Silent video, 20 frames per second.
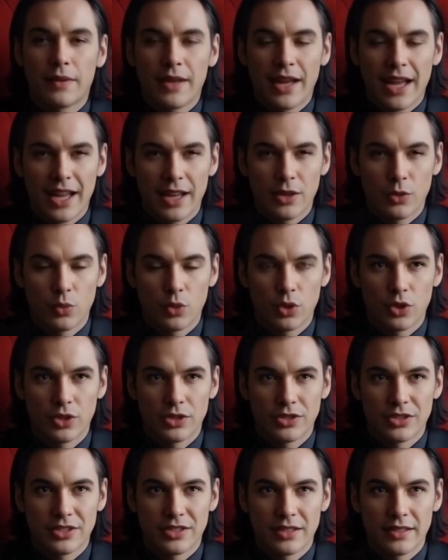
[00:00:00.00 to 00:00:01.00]
And
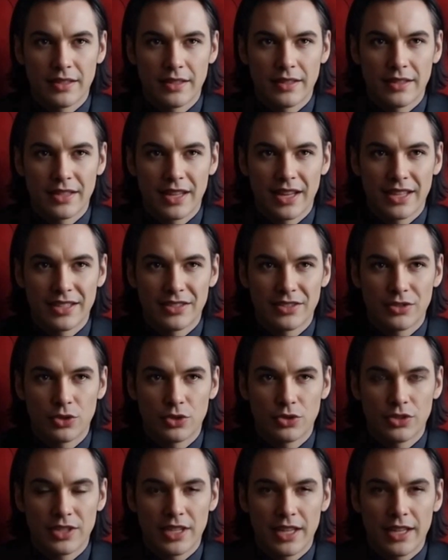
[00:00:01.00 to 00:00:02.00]
worse, that it's
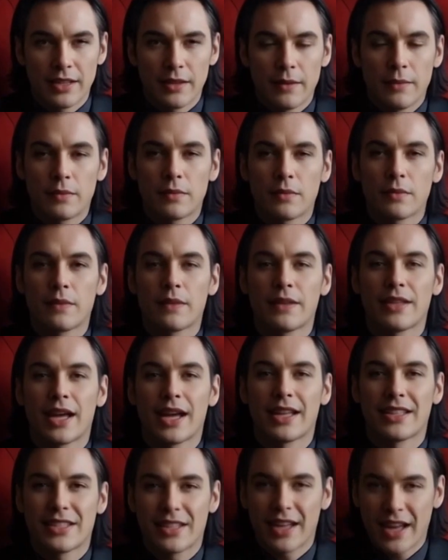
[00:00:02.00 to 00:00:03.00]
losing.
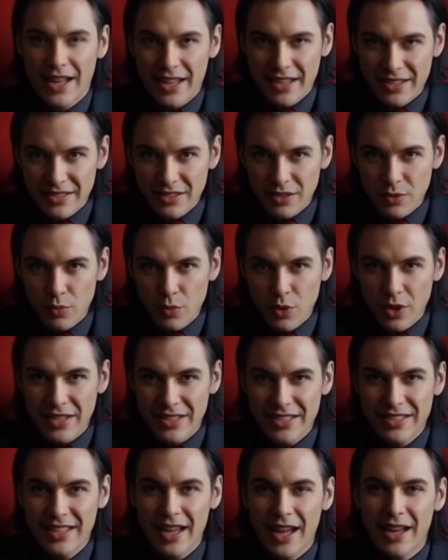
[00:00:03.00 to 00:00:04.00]
That science,
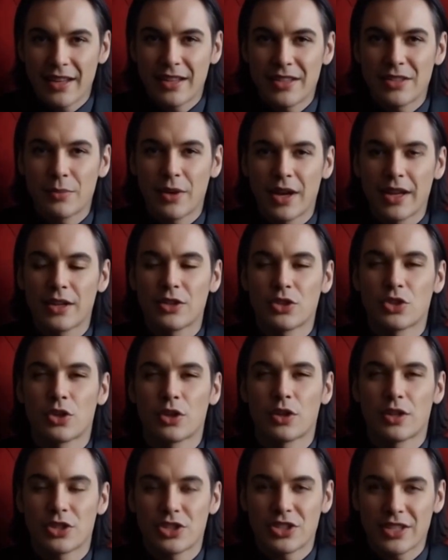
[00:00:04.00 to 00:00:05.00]
once silenced by the
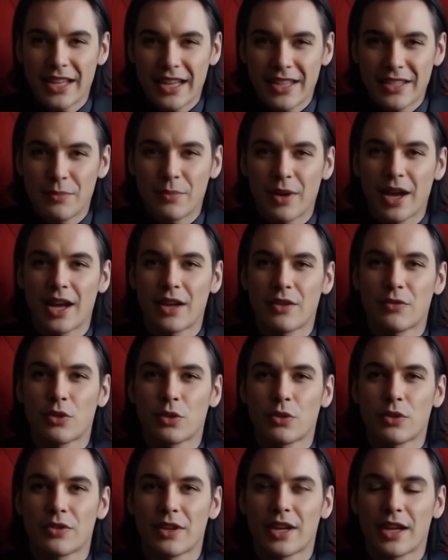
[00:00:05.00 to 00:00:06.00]
Church, is back for
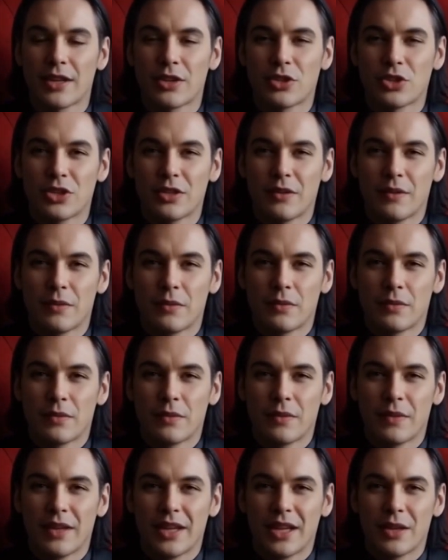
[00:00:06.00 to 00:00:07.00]
revenge.
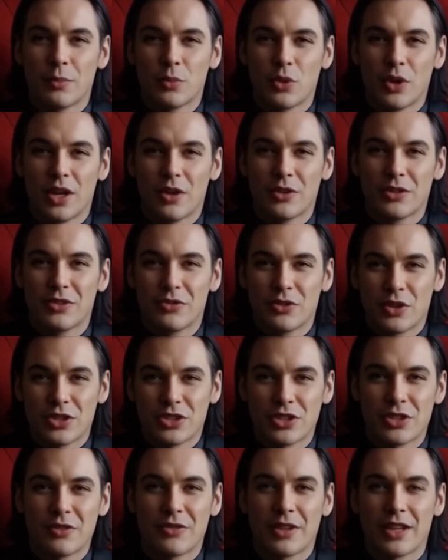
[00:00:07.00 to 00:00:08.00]
In Brown's
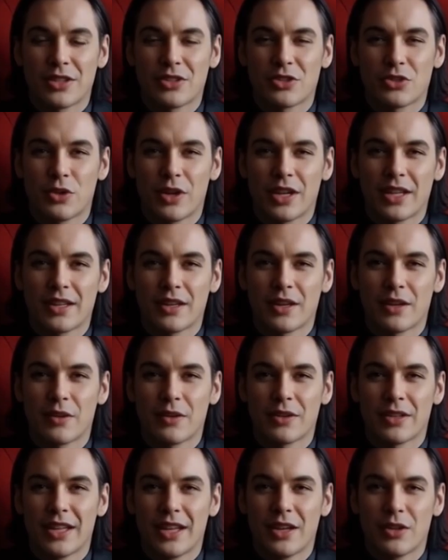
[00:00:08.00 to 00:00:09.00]
version of history,
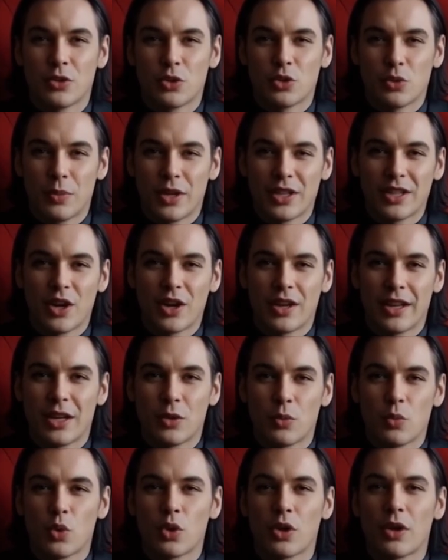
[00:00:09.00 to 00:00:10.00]
the Illuminati
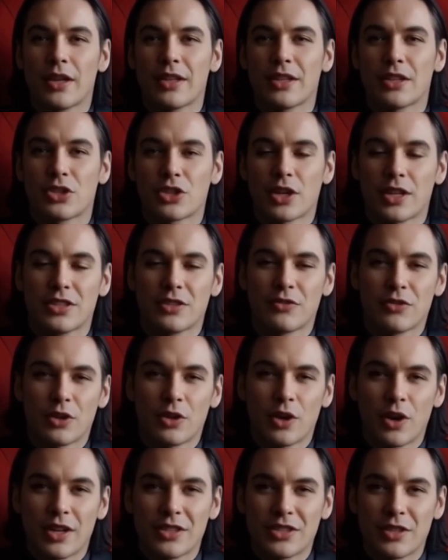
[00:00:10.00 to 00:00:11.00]
weren't just
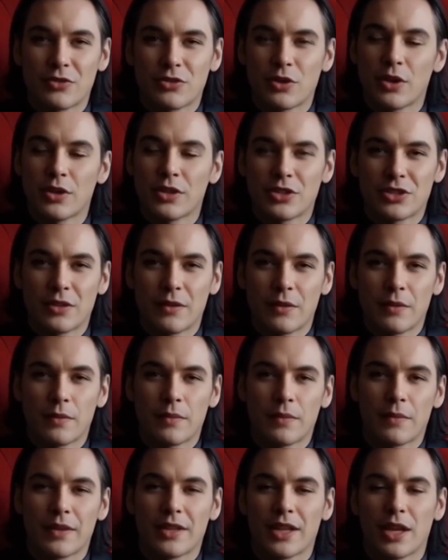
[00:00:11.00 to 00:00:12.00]
philosophers.
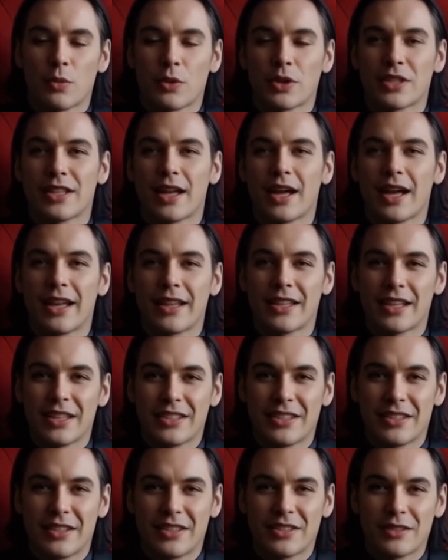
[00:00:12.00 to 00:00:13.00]
They were
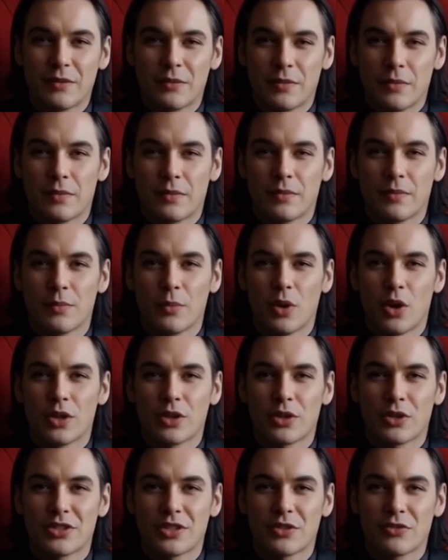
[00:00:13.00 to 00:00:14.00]
scientists,
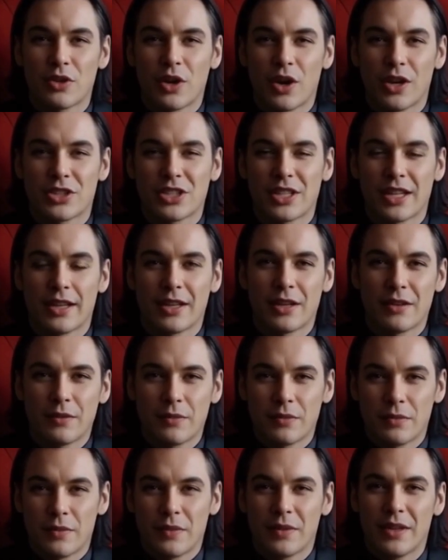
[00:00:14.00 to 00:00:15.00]
martyrs of logic,
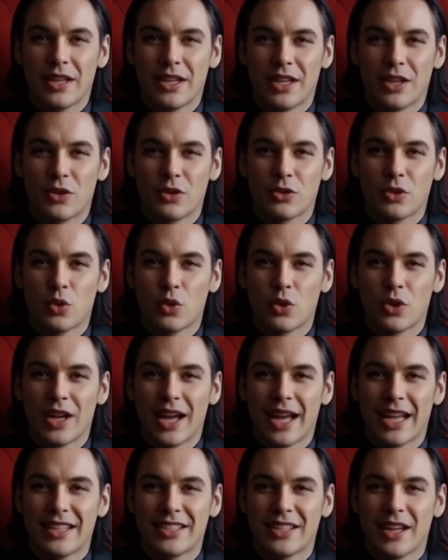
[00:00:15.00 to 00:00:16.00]
killed or
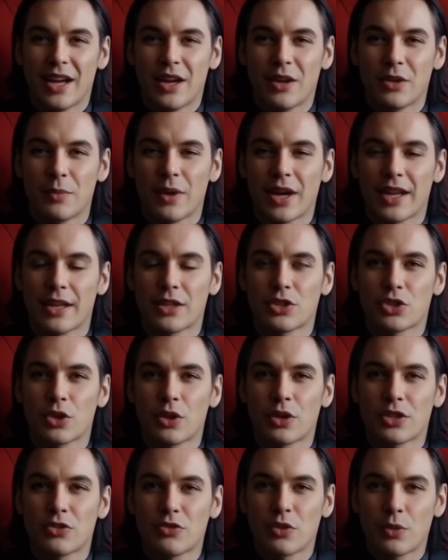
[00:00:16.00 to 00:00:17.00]
exiled by the
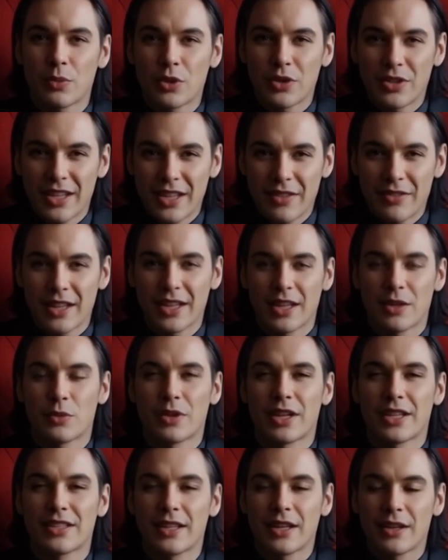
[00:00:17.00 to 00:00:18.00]
Church for believing in
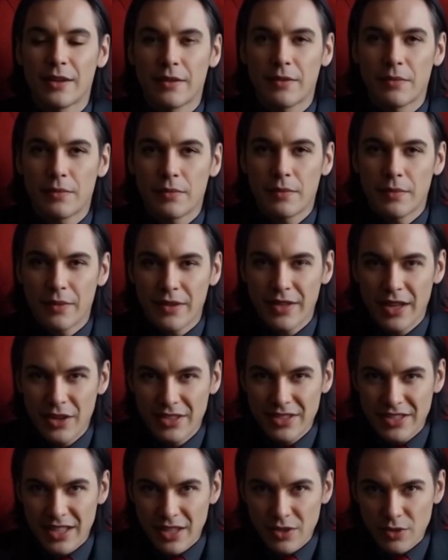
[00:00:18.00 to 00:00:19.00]
reason. Their
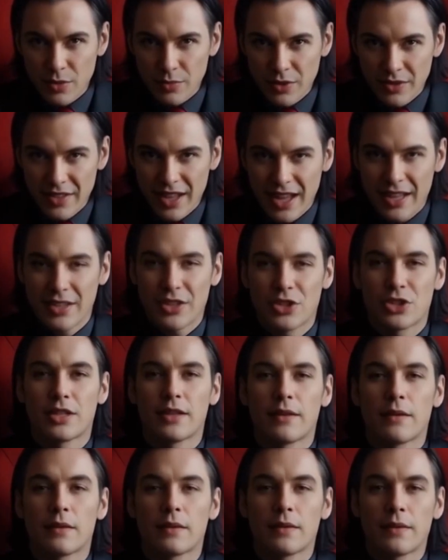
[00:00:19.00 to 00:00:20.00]
secret revenge?
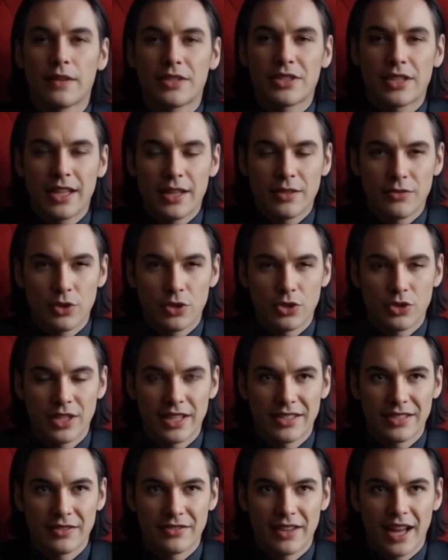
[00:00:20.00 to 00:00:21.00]
To
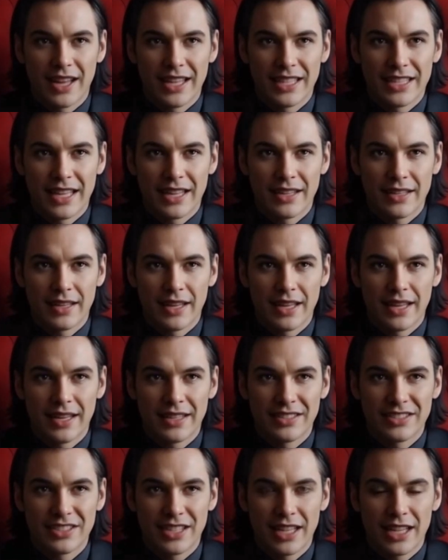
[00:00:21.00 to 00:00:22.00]
infiltrate the Vatican,
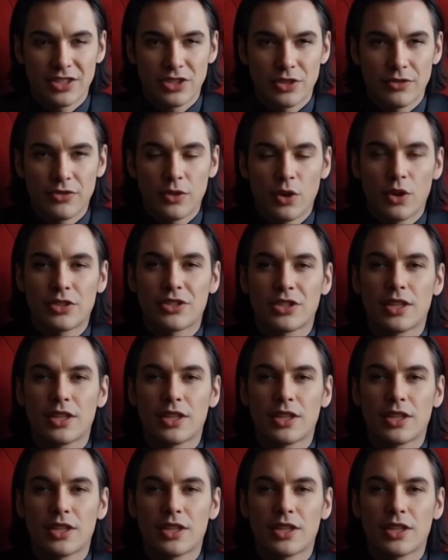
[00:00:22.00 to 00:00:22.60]
stage a false